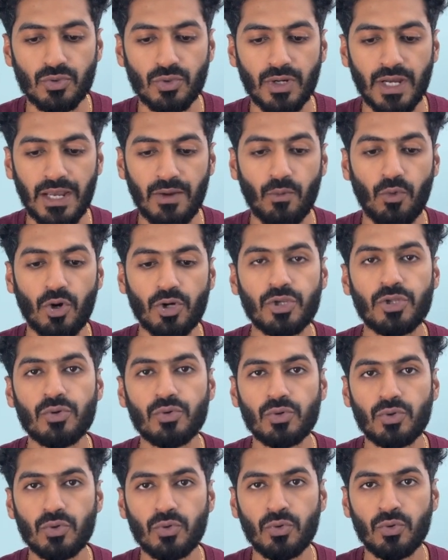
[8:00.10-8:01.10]
I want you
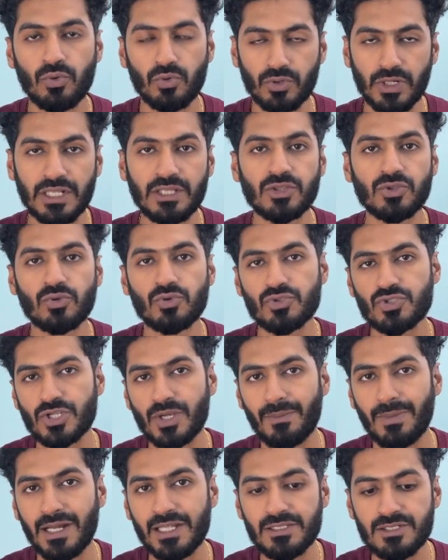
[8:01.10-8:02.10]
to run those
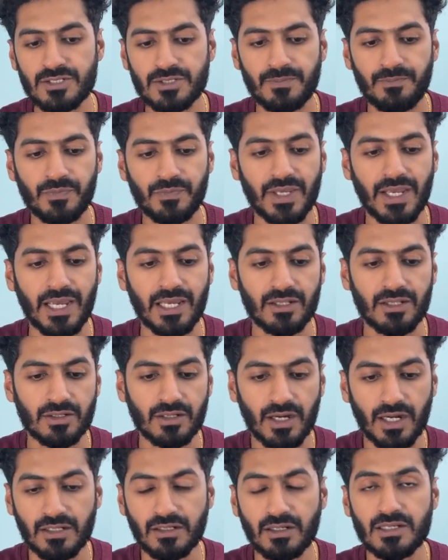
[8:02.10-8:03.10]
commands and
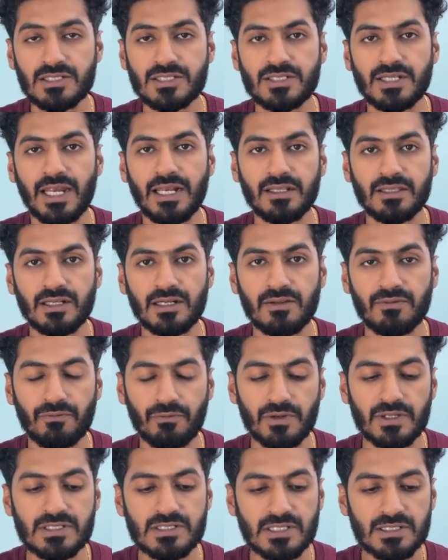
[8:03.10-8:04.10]
understand the
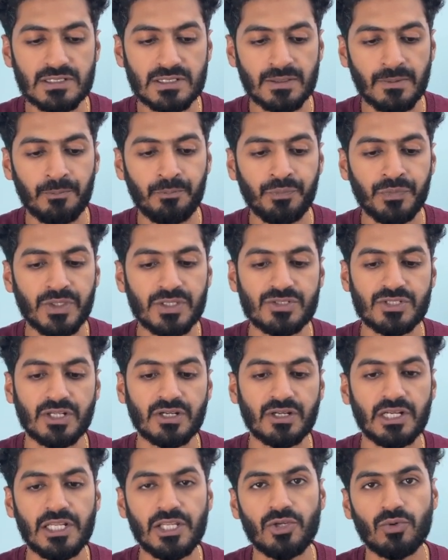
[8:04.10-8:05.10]
differences.
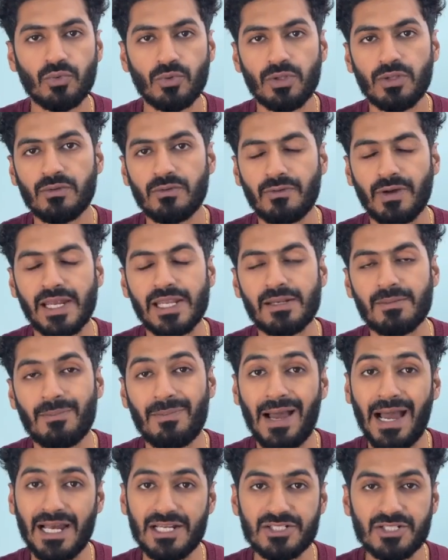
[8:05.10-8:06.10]
Generally, you will find
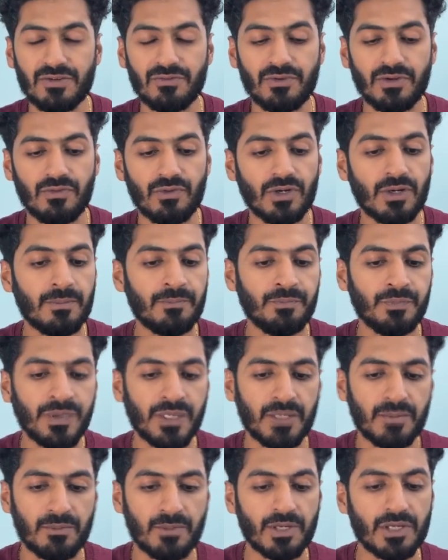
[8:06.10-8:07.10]
bash everywhere
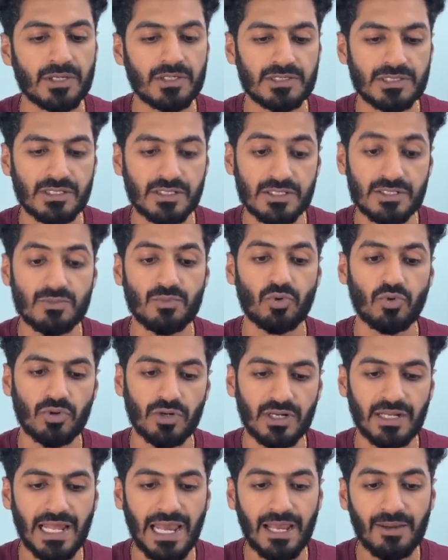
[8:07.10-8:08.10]
because it is more
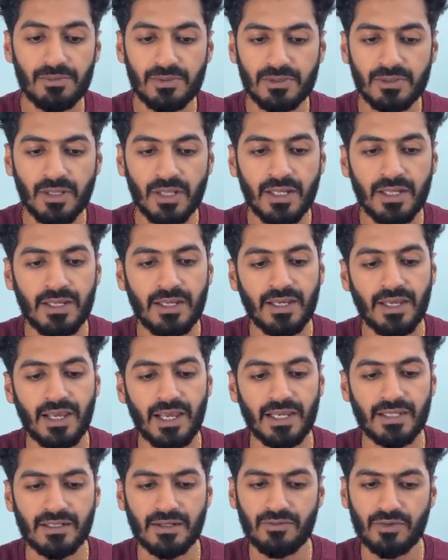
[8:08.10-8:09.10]
reliable
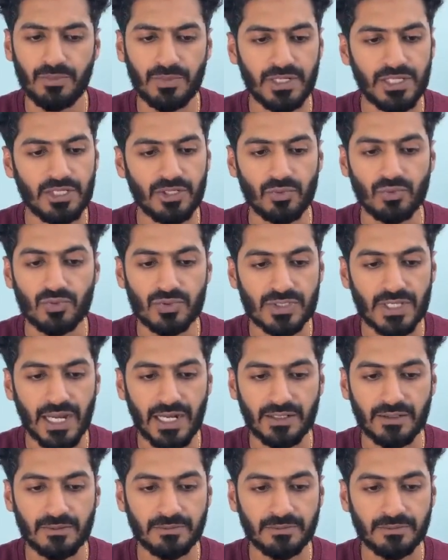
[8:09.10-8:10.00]
and everybody use that.